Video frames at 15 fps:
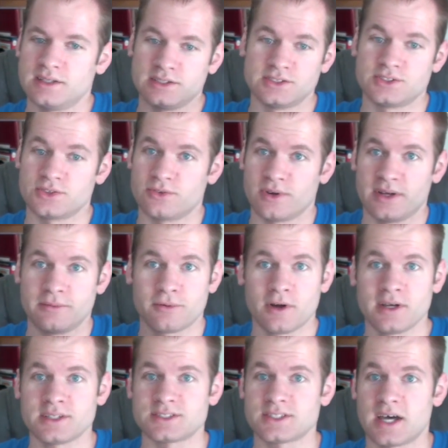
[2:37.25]
It's a great
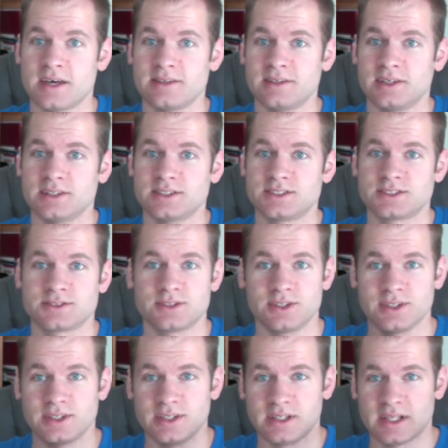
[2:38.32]
price. I think it's going
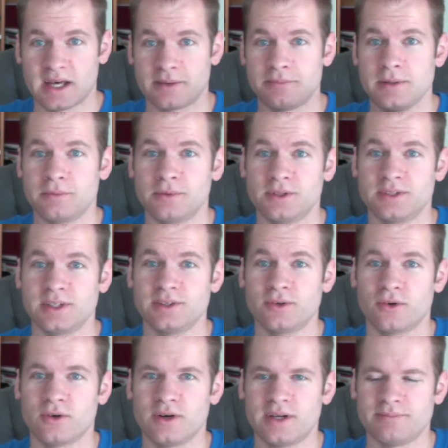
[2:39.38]
to get a lot of people in the
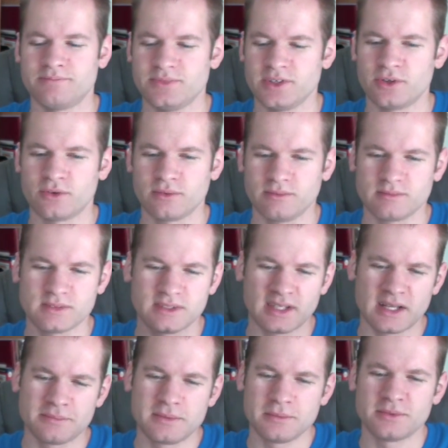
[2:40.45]
door, and you know, a
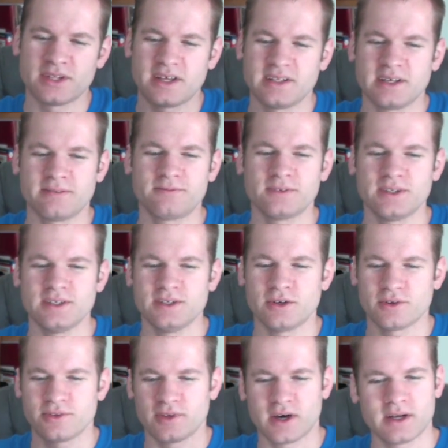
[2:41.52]
lot of people that definitely, you
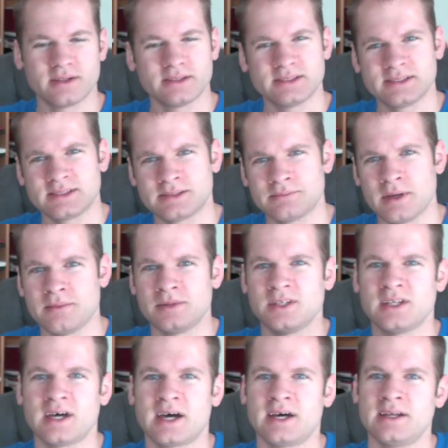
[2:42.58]
know, thought maybe
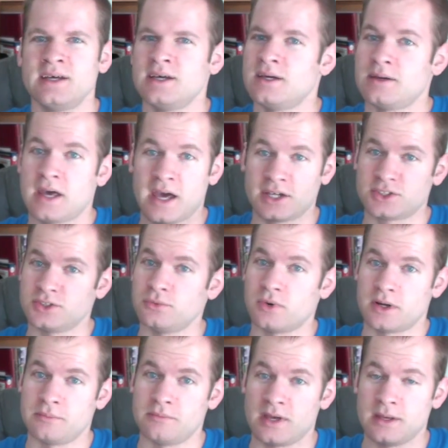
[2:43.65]
not, actually
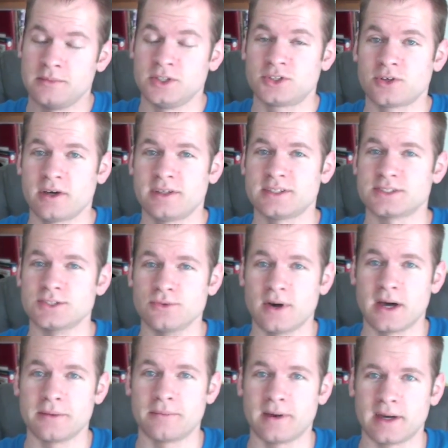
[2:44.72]
want to maybe try this new
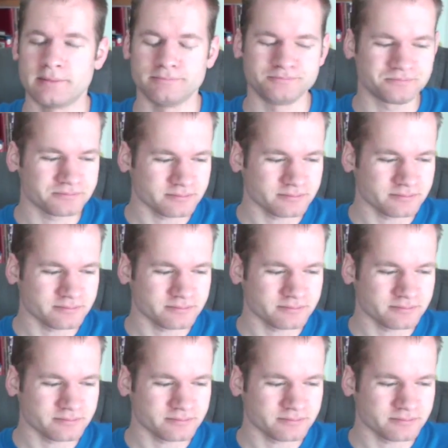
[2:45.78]
iPad.